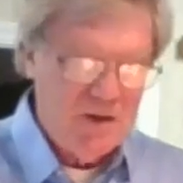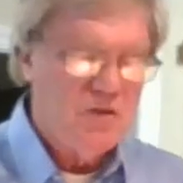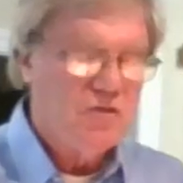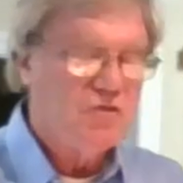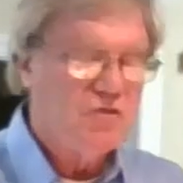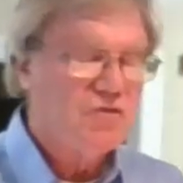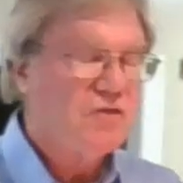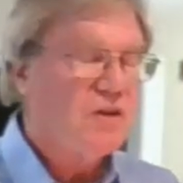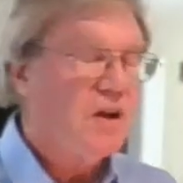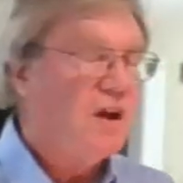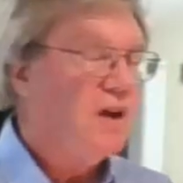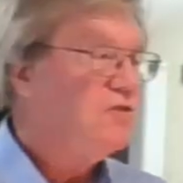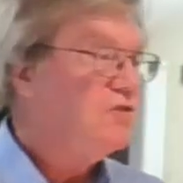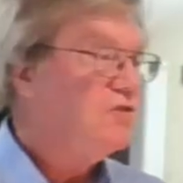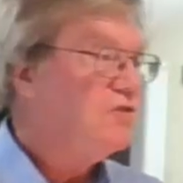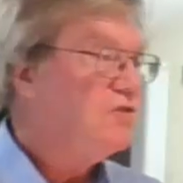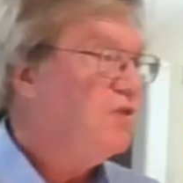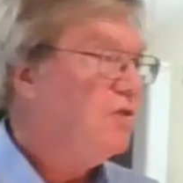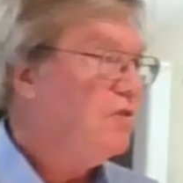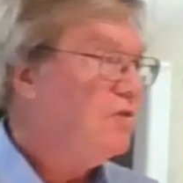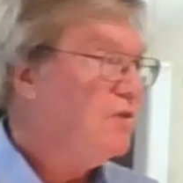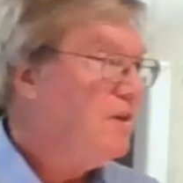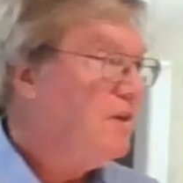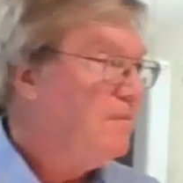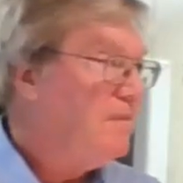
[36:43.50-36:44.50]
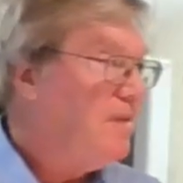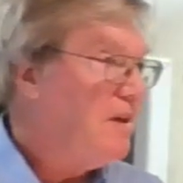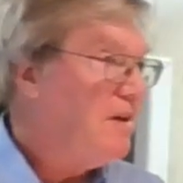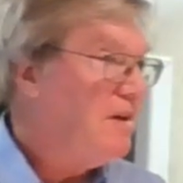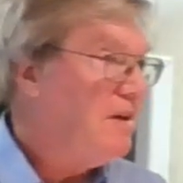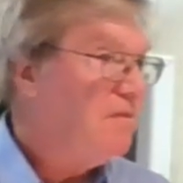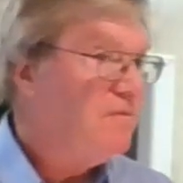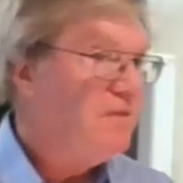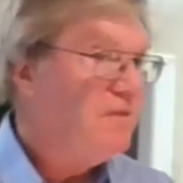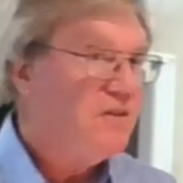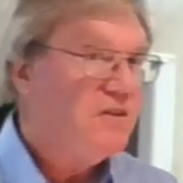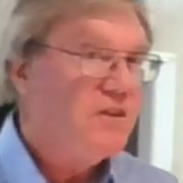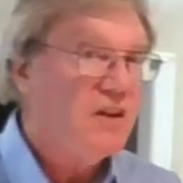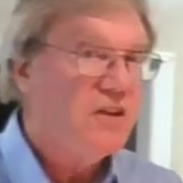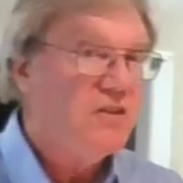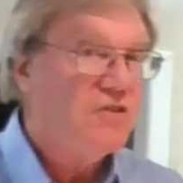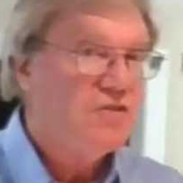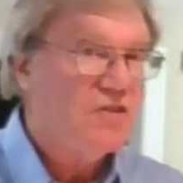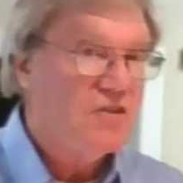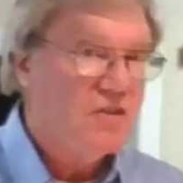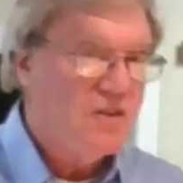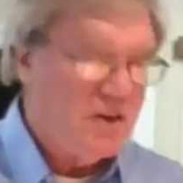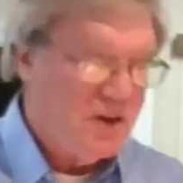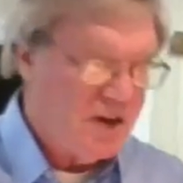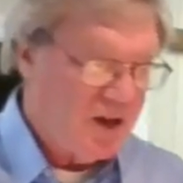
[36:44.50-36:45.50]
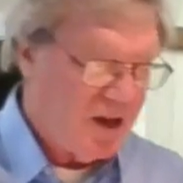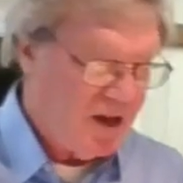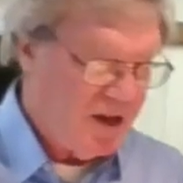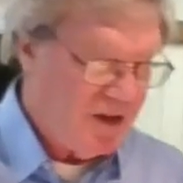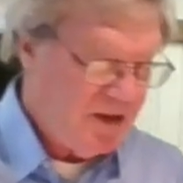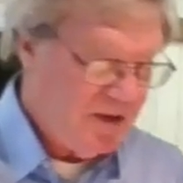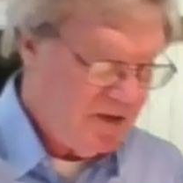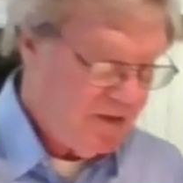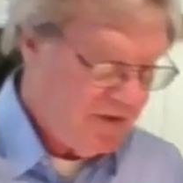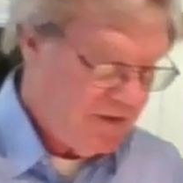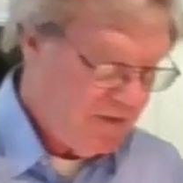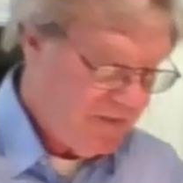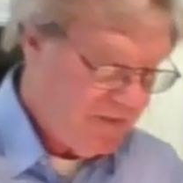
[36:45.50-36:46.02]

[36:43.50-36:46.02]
Does God still give that invitation today?